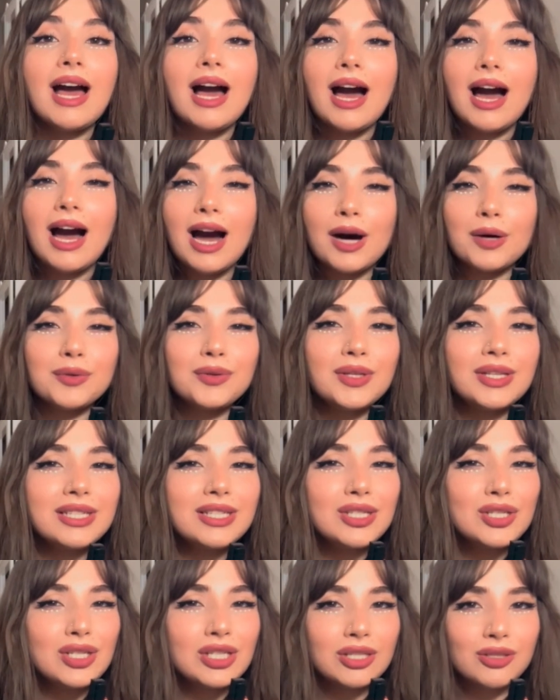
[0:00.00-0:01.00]
How
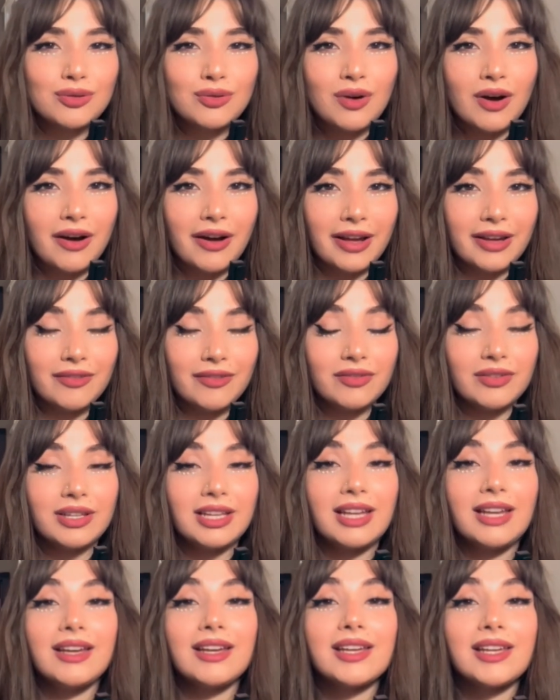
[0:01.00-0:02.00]
does she drive?
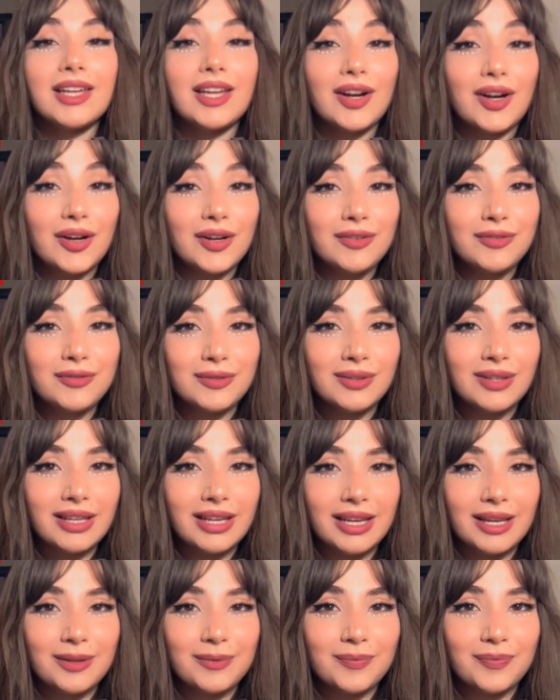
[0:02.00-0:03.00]

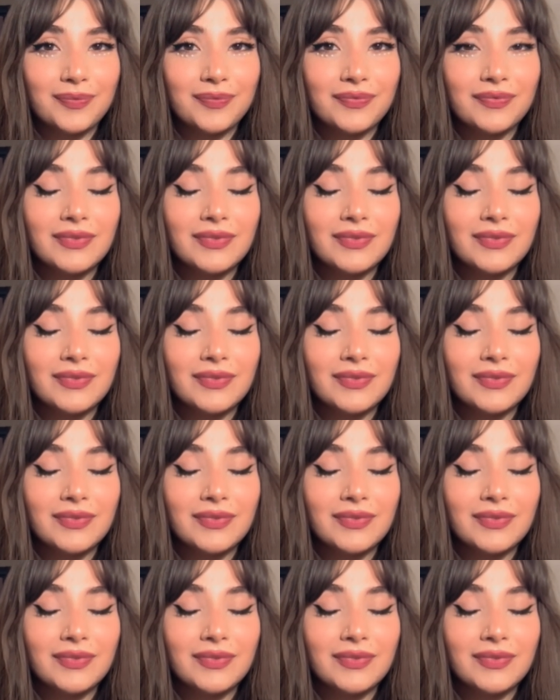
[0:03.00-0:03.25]
Carefully.